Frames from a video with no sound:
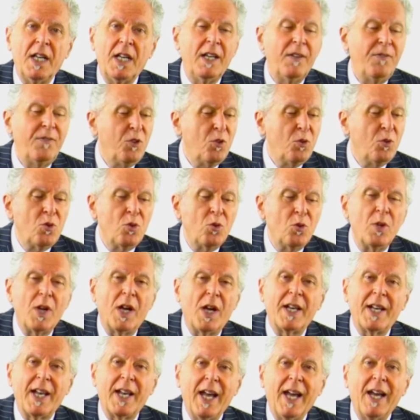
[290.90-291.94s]
If you do
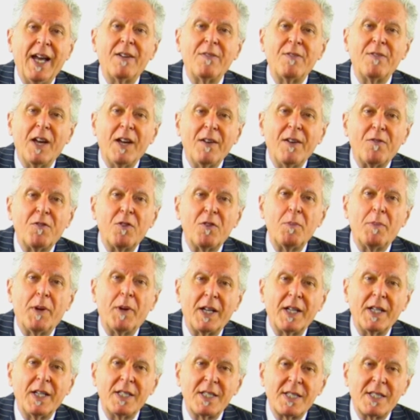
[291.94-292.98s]
not have
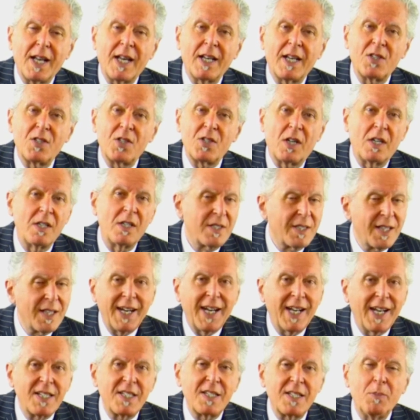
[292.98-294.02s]
everybody statusized, that
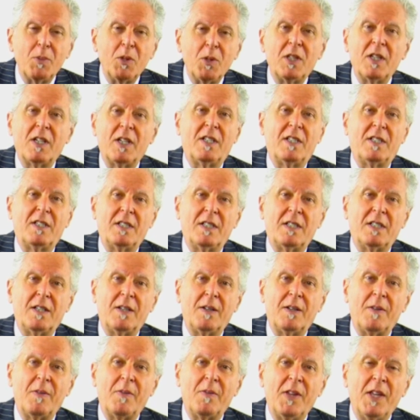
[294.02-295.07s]
has to be done.
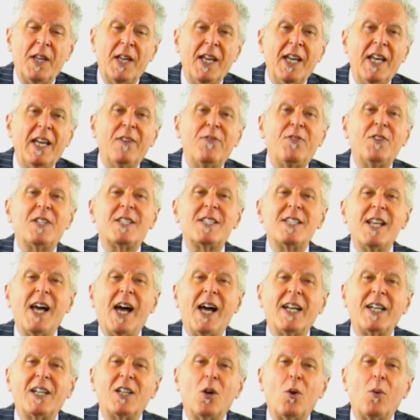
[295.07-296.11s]
If it's
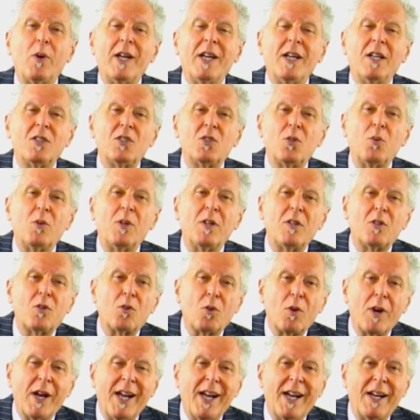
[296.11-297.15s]
not going into a
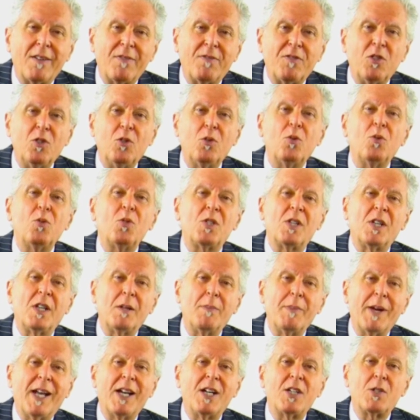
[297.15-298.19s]
graph
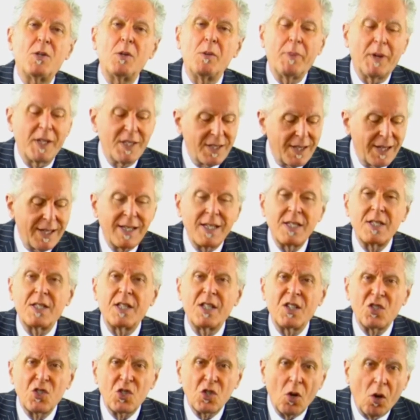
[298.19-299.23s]
using management by
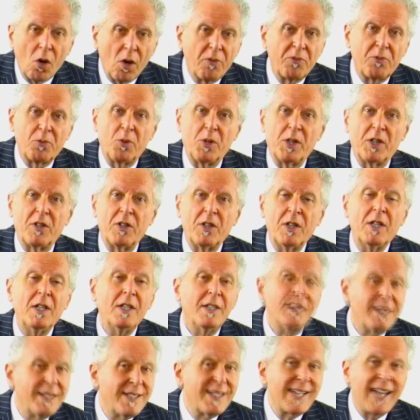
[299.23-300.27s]
statistics software,
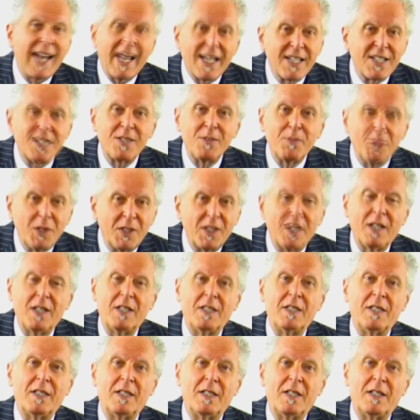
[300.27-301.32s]
this has to be done.